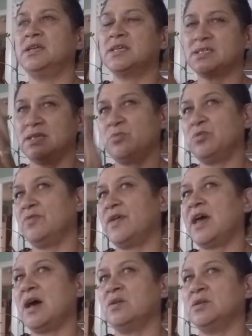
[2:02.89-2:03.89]
X number of
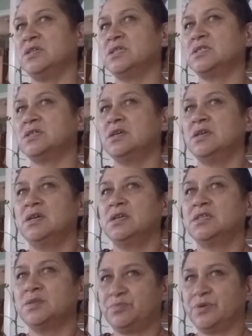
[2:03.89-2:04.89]
hours
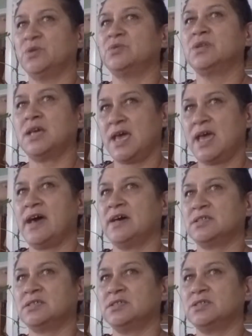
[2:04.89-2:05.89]
to build a
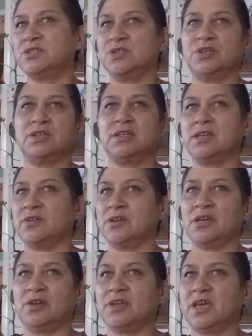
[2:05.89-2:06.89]
house in a certain area,
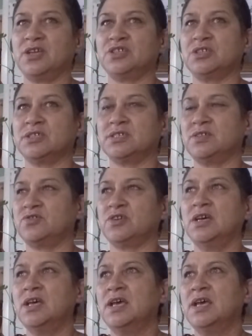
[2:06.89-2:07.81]
location, etc.